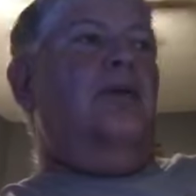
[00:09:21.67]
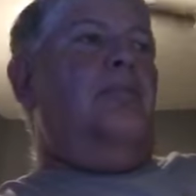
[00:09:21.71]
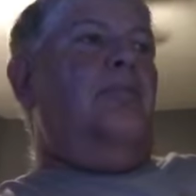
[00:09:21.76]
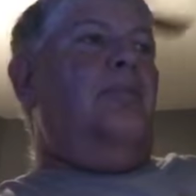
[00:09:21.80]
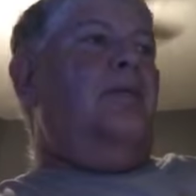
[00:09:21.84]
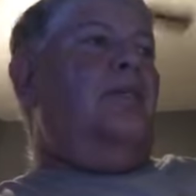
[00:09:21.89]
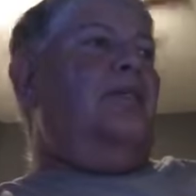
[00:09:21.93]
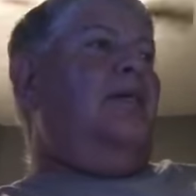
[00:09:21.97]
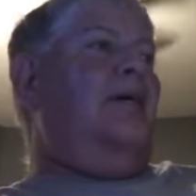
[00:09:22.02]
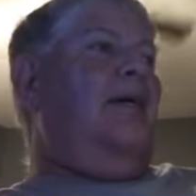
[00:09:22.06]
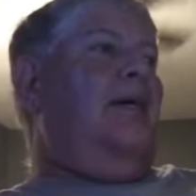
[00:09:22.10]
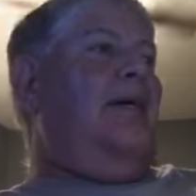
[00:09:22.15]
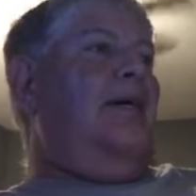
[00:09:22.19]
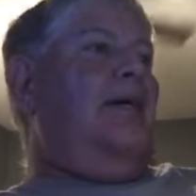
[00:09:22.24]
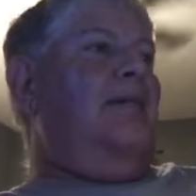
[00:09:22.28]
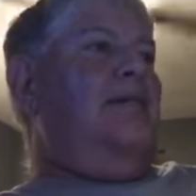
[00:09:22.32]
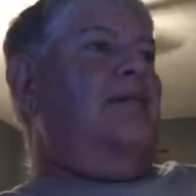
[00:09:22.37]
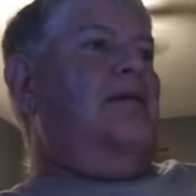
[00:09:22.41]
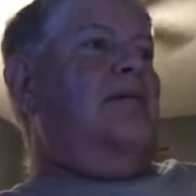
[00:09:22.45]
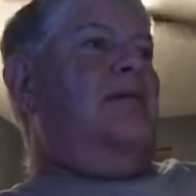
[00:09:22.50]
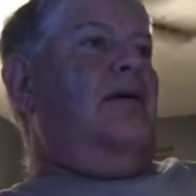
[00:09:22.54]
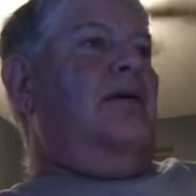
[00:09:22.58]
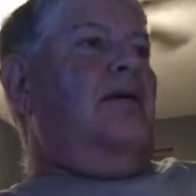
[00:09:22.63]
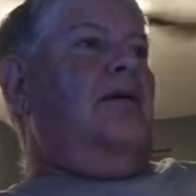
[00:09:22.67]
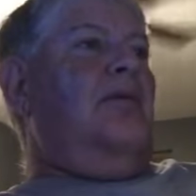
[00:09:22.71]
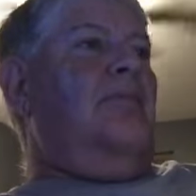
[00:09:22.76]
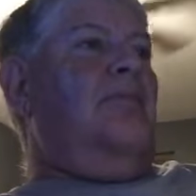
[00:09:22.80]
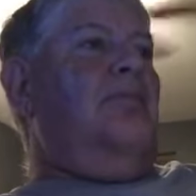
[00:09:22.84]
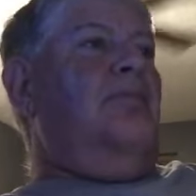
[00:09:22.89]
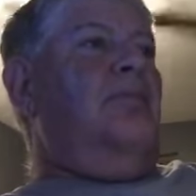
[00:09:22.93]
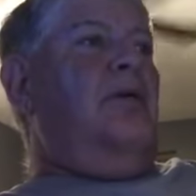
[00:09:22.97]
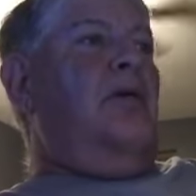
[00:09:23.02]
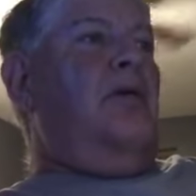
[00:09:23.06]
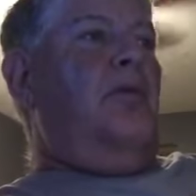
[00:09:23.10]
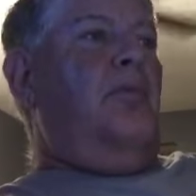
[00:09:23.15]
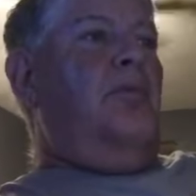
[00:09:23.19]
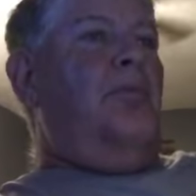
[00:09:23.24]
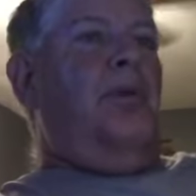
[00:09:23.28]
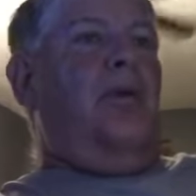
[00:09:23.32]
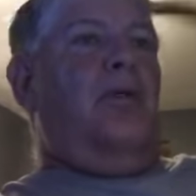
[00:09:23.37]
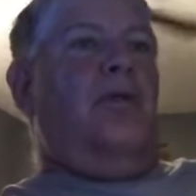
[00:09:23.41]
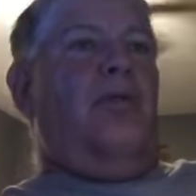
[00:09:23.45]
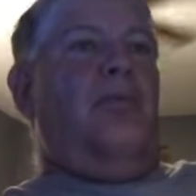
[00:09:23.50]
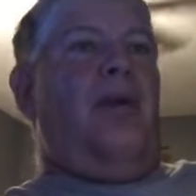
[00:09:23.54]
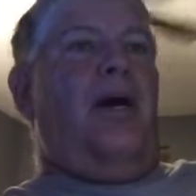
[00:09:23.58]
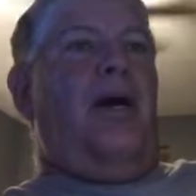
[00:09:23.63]
Besides, you know,
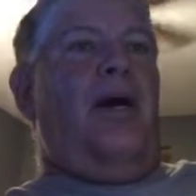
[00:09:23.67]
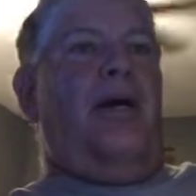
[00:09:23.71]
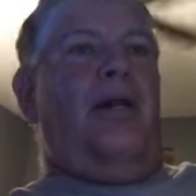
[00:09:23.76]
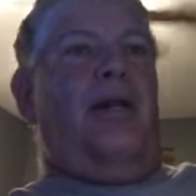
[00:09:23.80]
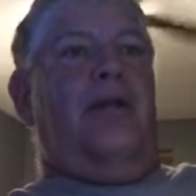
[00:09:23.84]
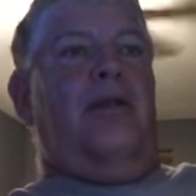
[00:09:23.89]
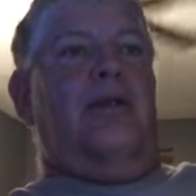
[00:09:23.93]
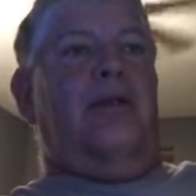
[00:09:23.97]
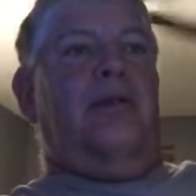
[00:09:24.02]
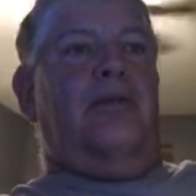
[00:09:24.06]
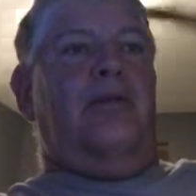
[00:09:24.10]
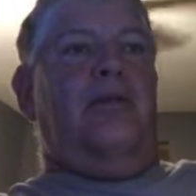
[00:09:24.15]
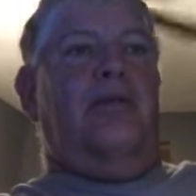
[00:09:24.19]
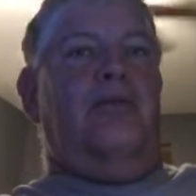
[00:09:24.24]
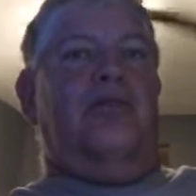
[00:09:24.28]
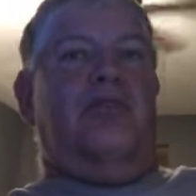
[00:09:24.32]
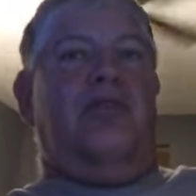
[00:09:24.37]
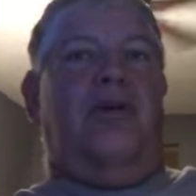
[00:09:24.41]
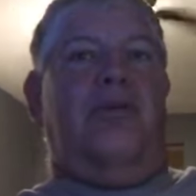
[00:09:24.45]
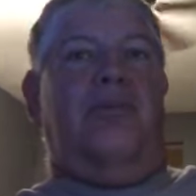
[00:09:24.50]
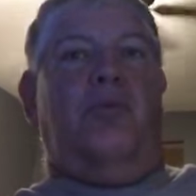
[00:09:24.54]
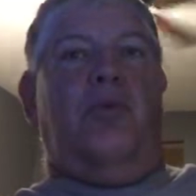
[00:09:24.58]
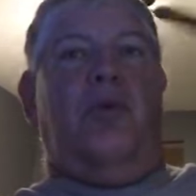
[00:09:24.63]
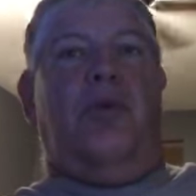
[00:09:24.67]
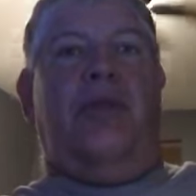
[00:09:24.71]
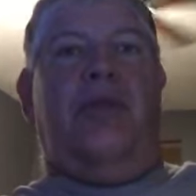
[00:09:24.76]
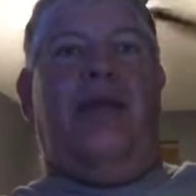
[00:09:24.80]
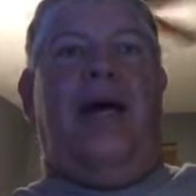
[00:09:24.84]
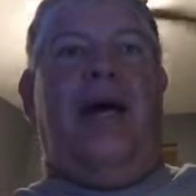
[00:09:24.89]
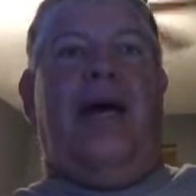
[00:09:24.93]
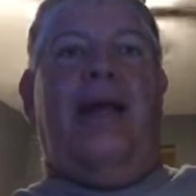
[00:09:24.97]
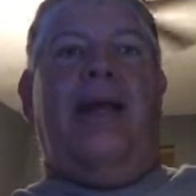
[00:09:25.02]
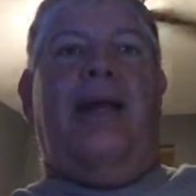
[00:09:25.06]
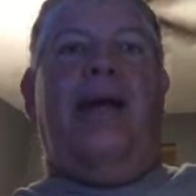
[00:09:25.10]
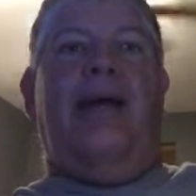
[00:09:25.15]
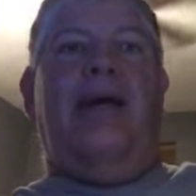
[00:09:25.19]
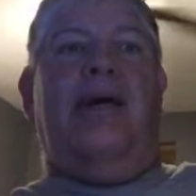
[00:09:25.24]
build a model and do something with that.